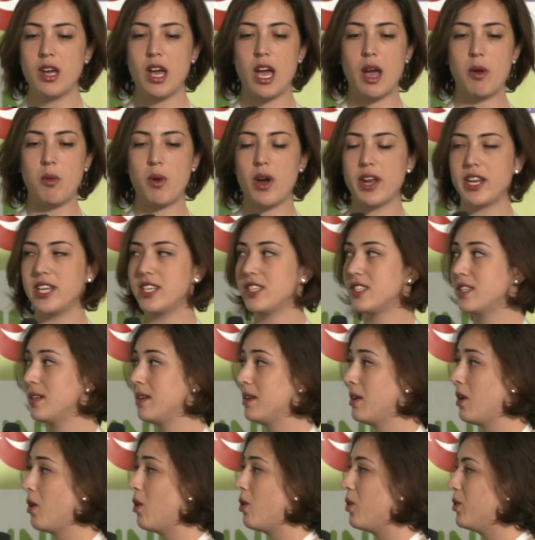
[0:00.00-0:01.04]
I want it
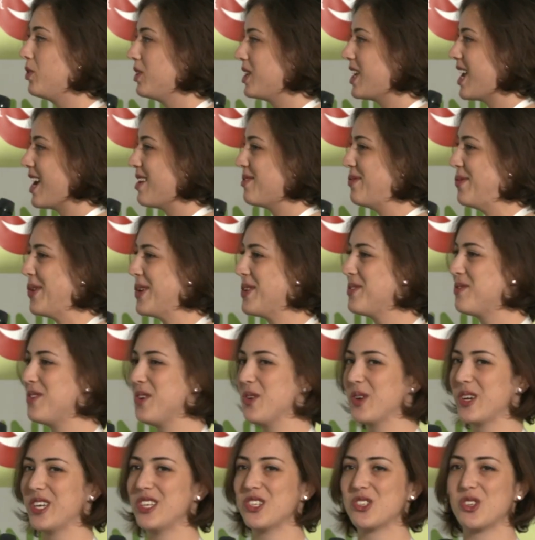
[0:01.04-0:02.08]
to only have one
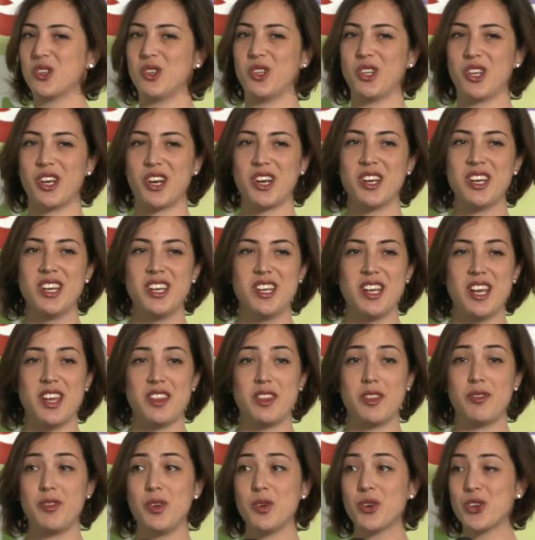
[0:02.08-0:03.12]
view controller.
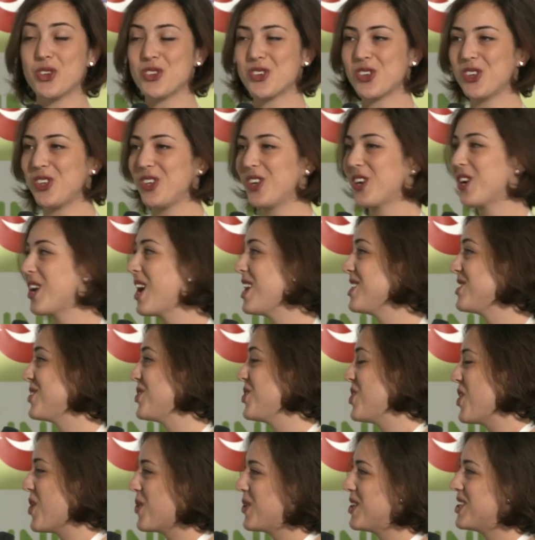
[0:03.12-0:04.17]
The view controller has
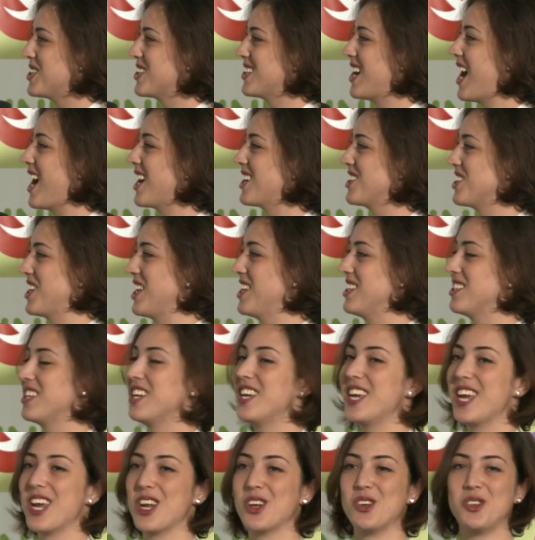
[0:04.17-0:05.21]
no interactions.
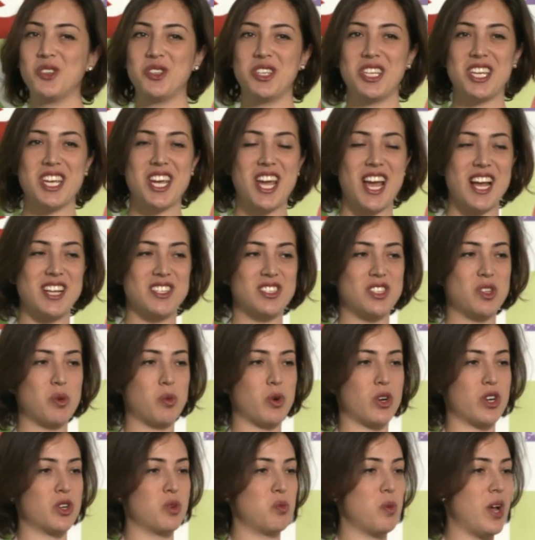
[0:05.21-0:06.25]
It only has the
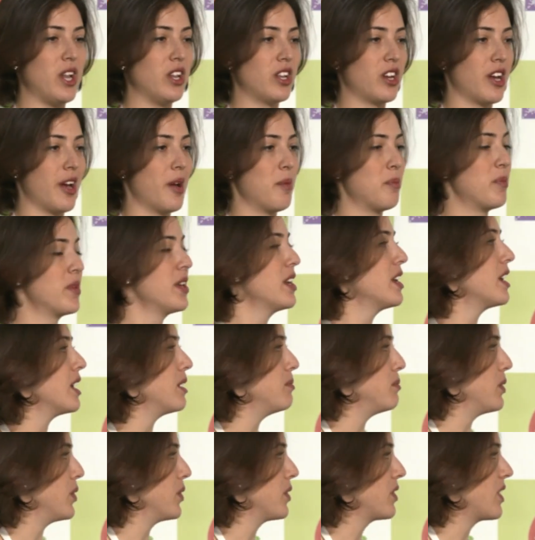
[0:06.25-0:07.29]
word welcome
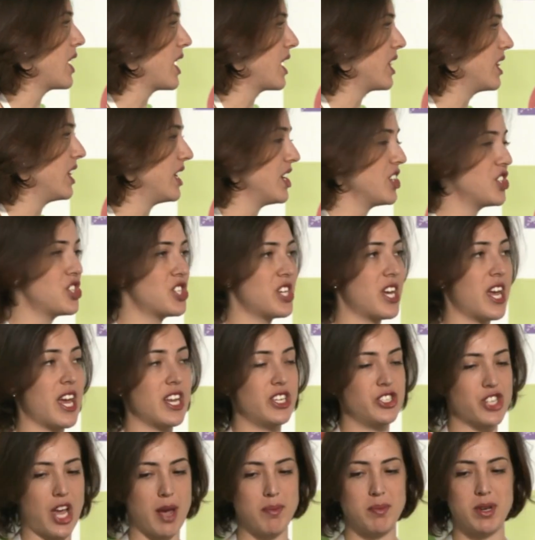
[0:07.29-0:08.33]
in both English
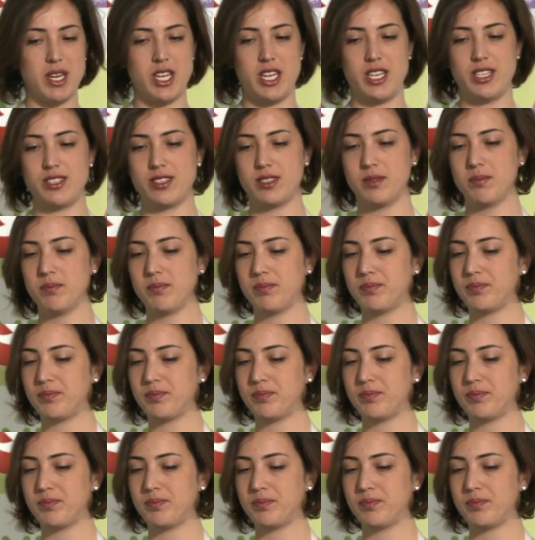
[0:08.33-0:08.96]
and Japanese.